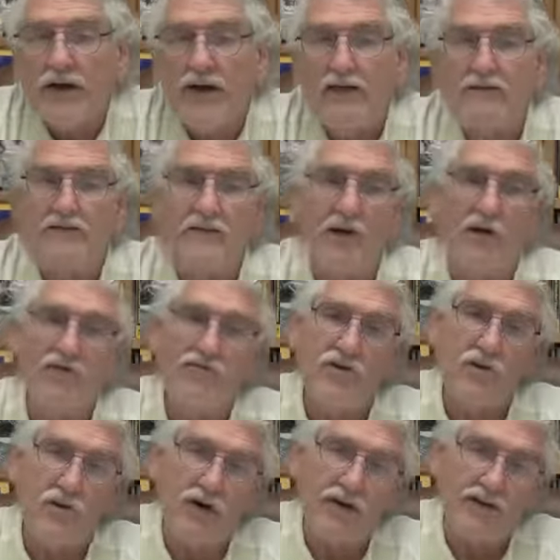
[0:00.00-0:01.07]
And so if
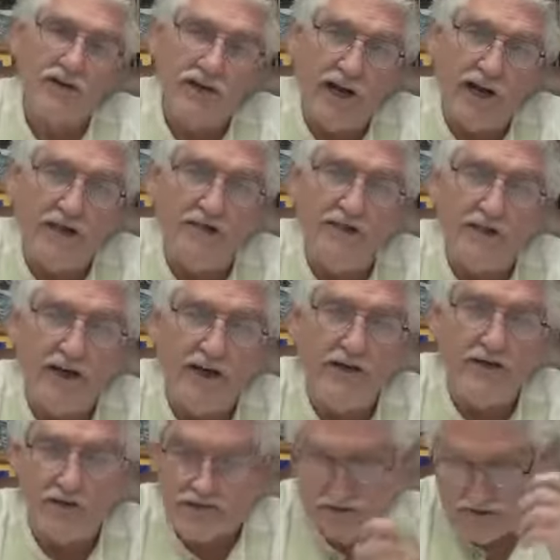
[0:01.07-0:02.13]
you want to change the
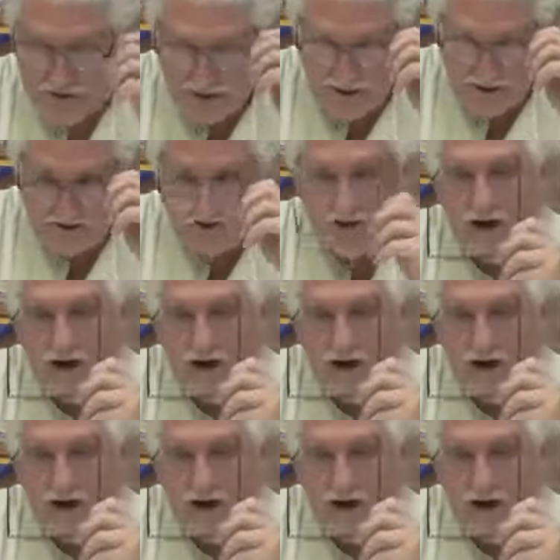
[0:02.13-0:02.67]
nature of the skin,